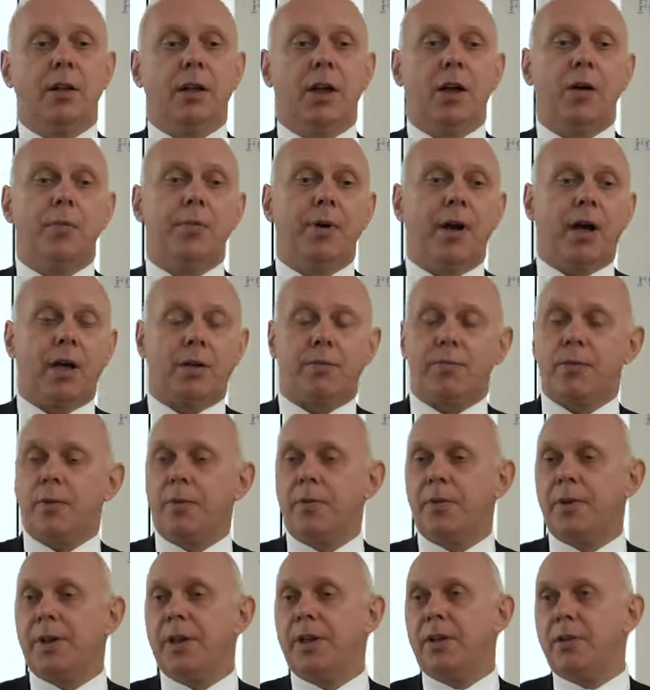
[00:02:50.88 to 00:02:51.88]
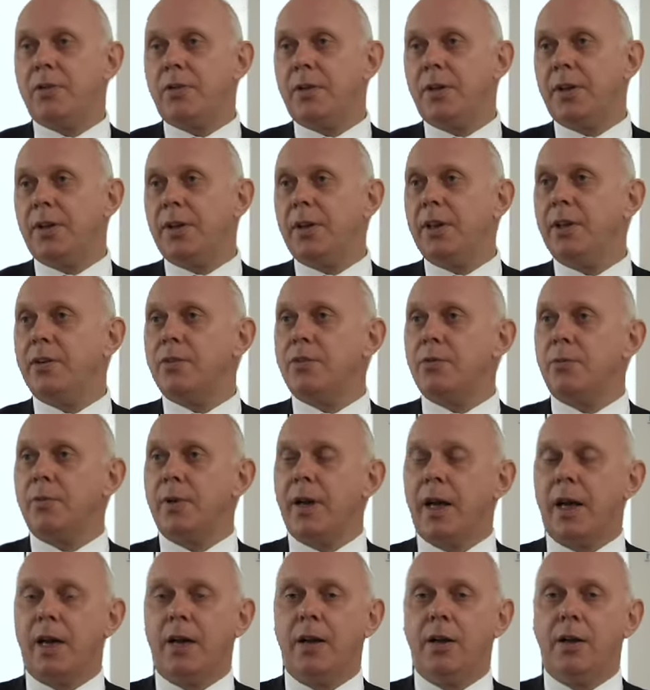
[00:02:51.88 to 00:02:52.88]
apart from the initial years
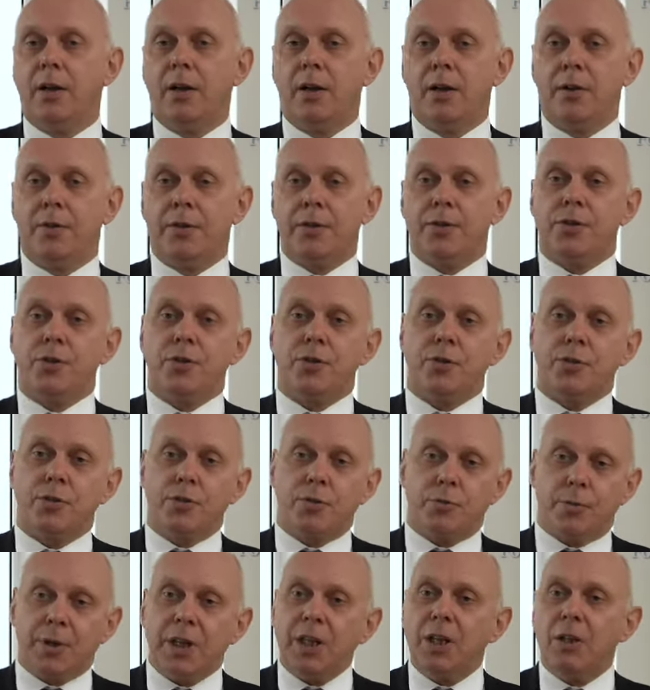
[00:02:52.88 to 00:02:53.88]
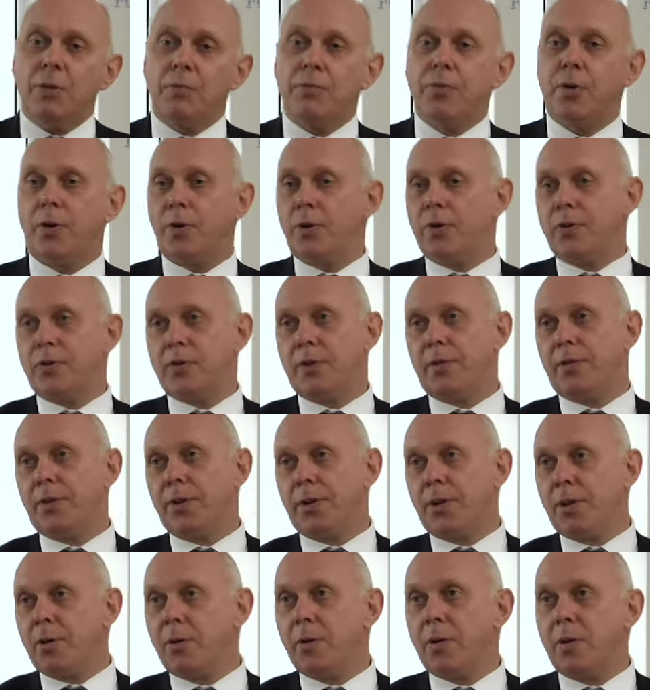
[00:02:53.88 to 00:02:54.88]
where the sweet poison of
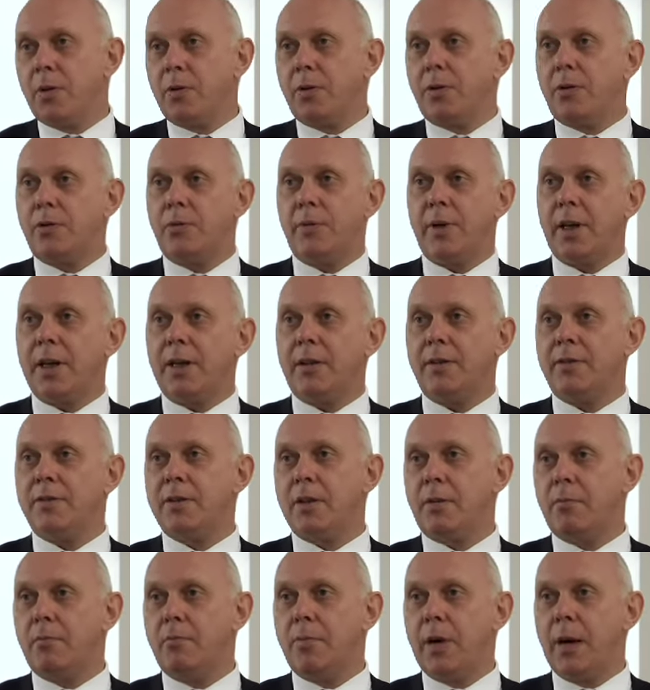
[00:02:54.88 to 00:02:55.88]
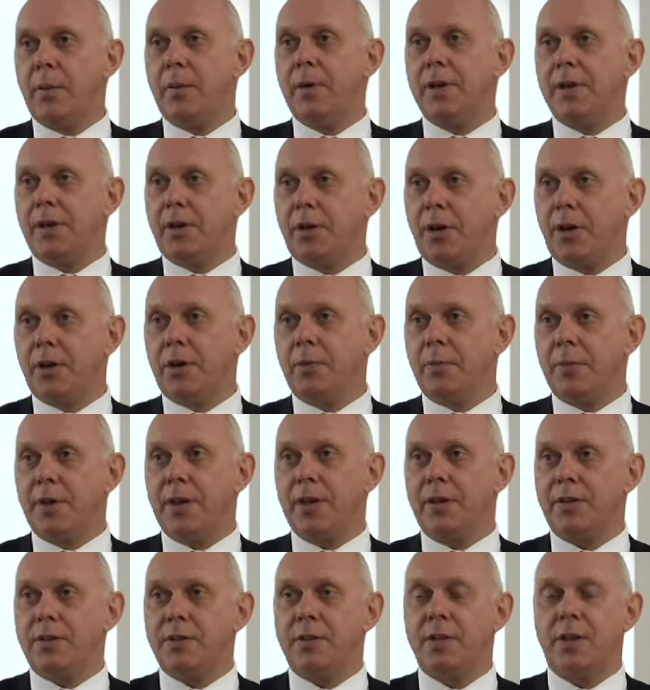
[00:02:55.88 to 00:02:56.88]
the euro created some bubble
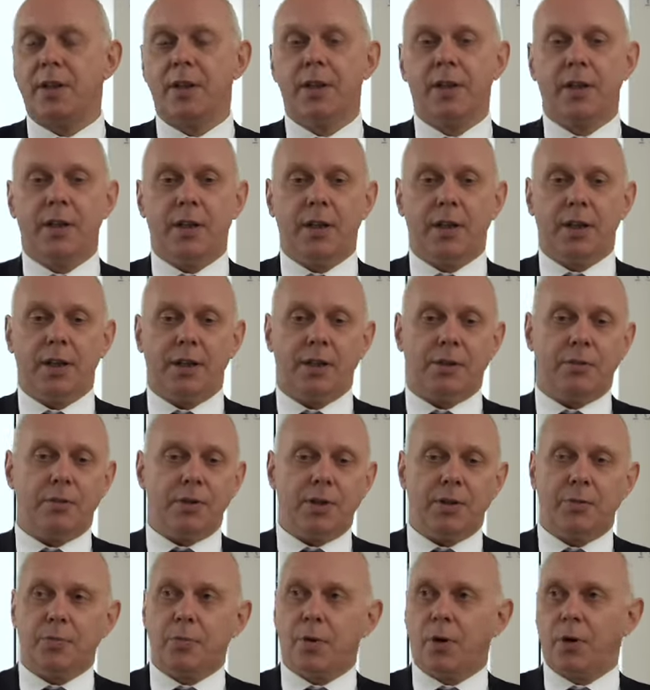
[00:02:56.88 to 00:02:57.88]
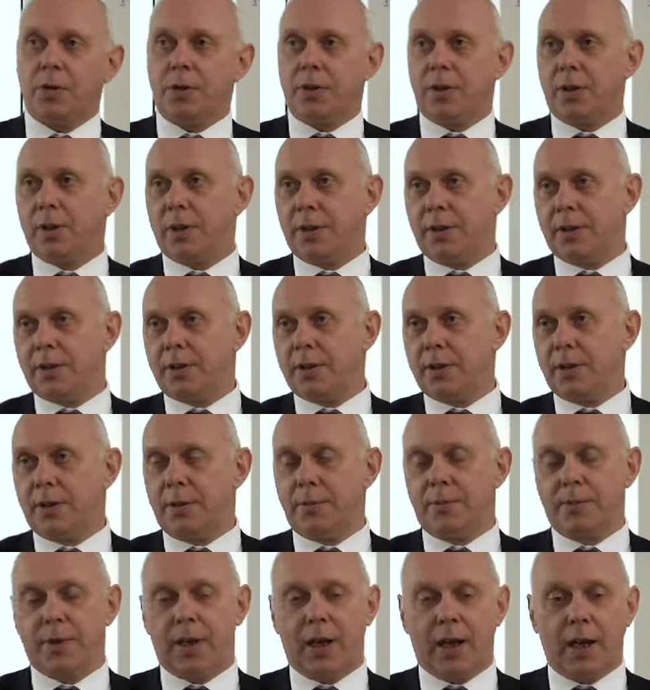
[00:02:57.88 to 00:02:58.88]
economies in Greece, Portugal,
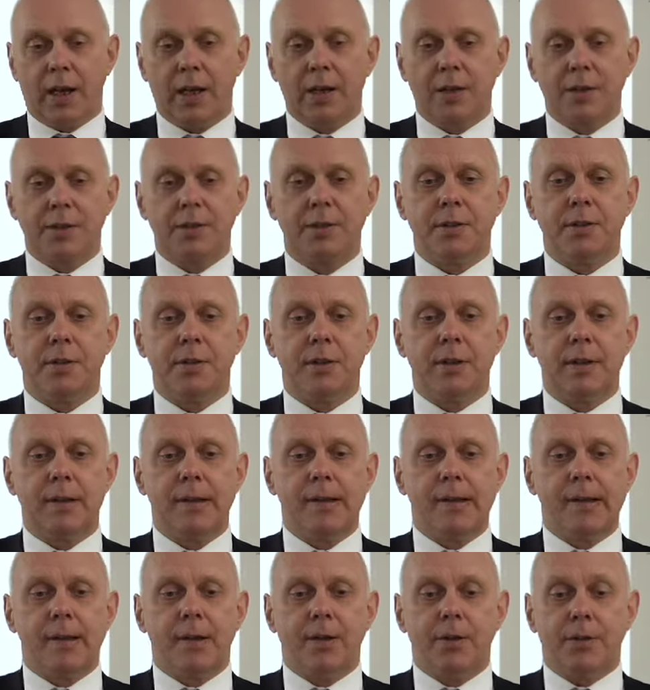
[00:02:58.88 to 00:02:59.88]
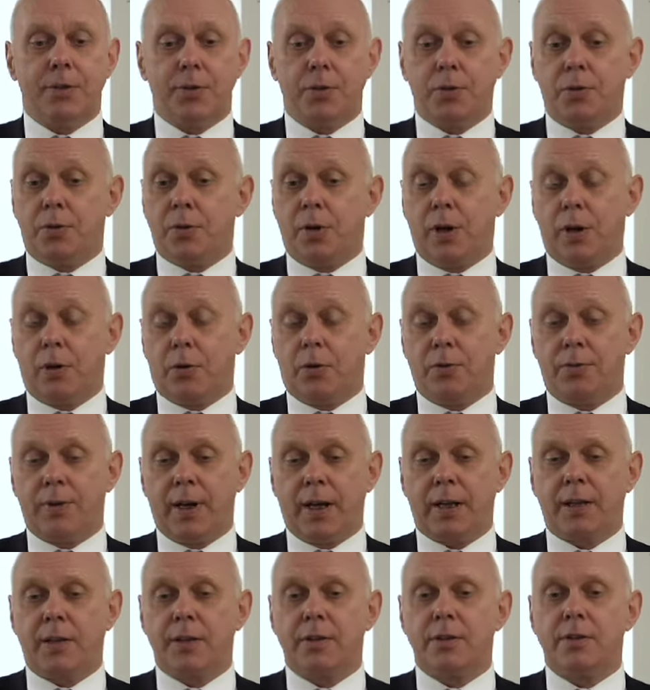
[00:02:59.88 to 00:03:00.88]
and Ireland due to local
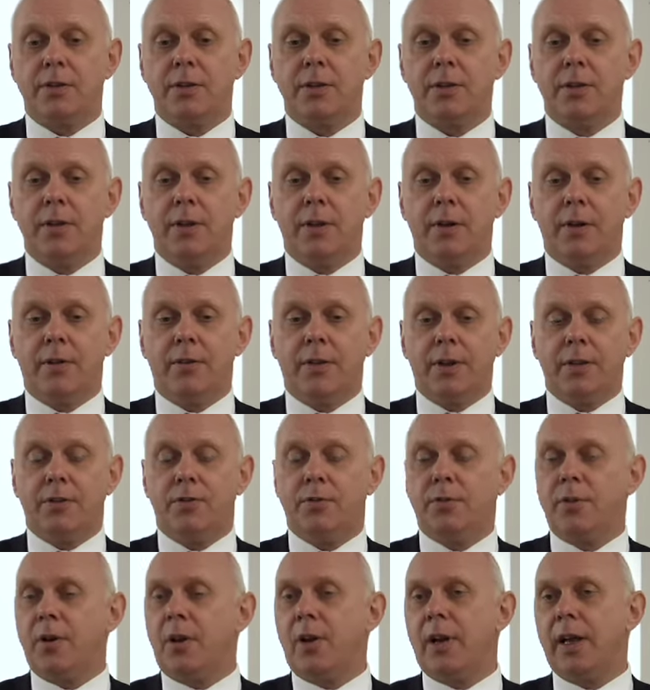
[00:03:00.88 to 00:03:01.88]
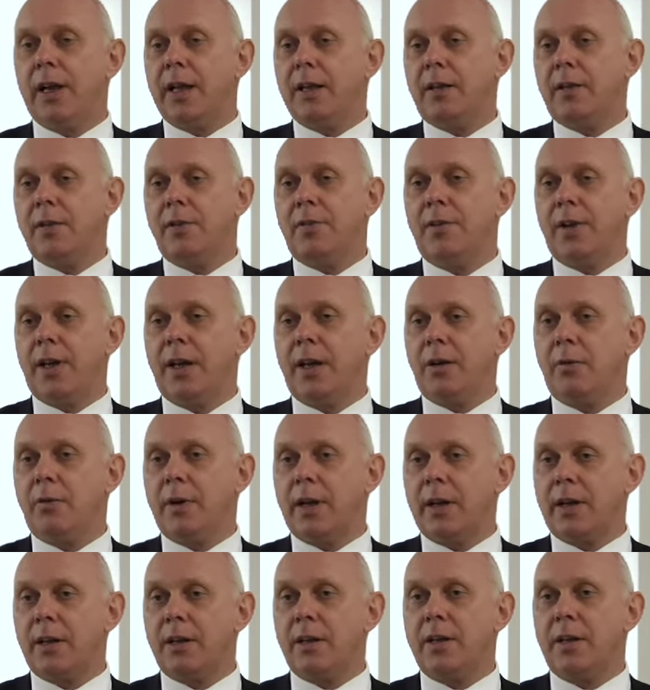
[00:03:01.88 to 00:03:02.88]
factors, but sooner or later they
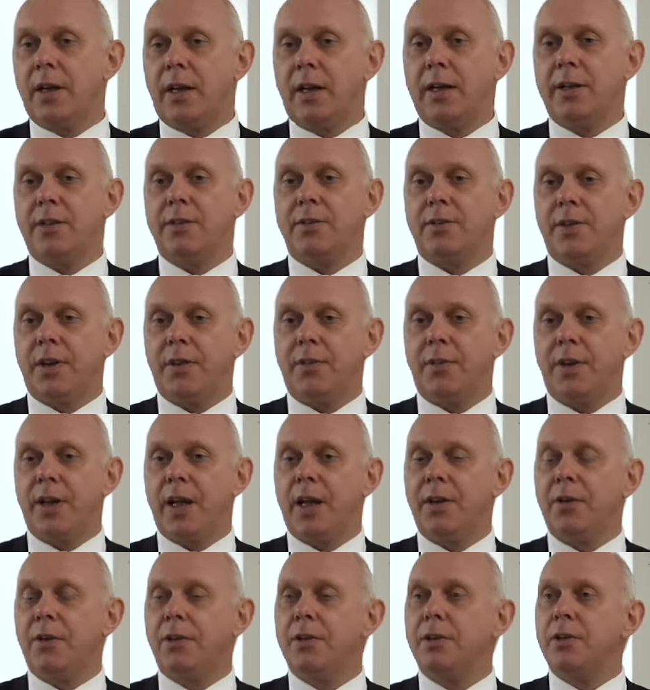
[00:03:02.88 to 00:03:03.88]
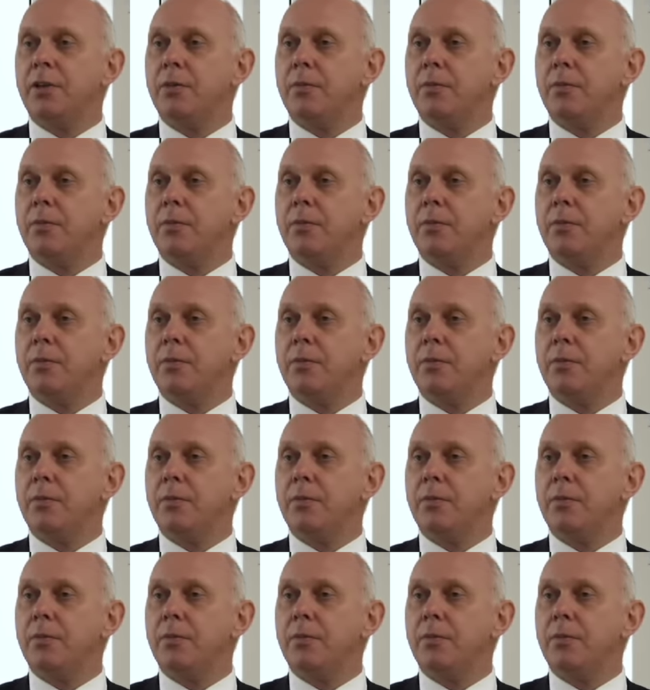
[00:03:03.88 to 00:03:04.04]
recognized that they are not